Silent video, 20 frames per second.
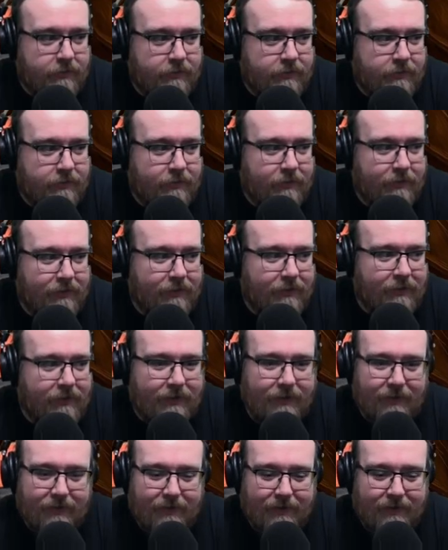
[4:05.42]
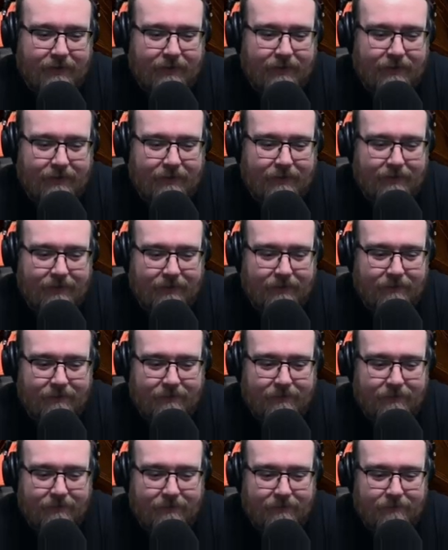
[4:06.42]

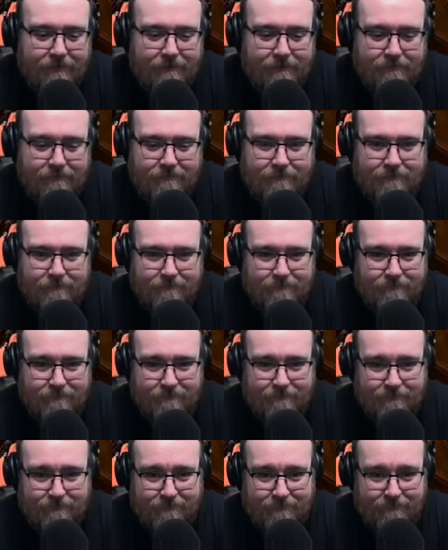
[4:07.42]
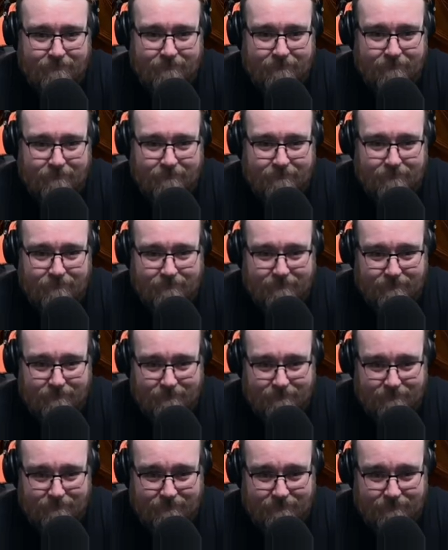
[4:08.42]

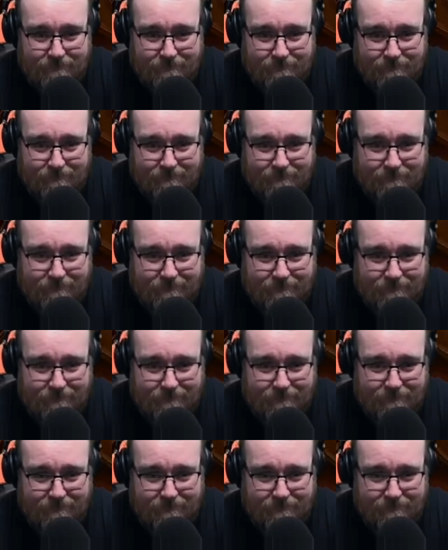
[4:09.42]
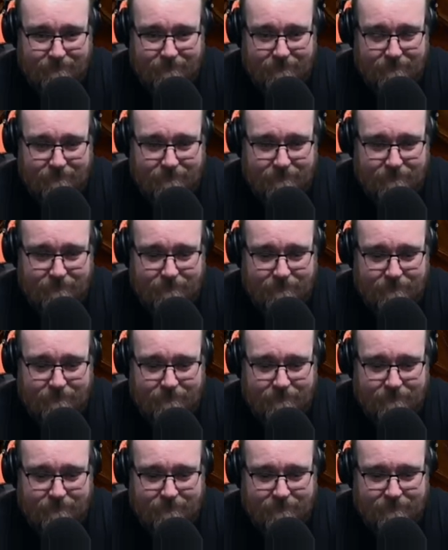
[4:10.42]

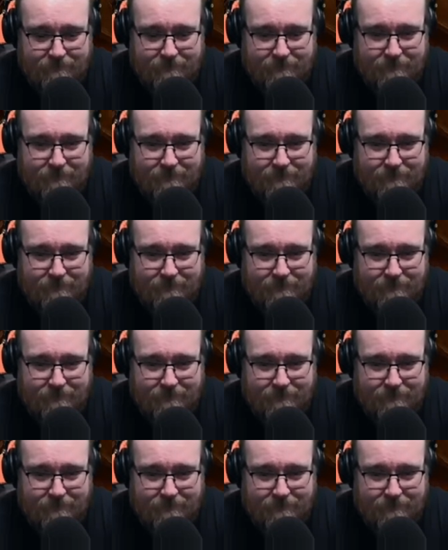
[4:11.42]
The person shown says nothing.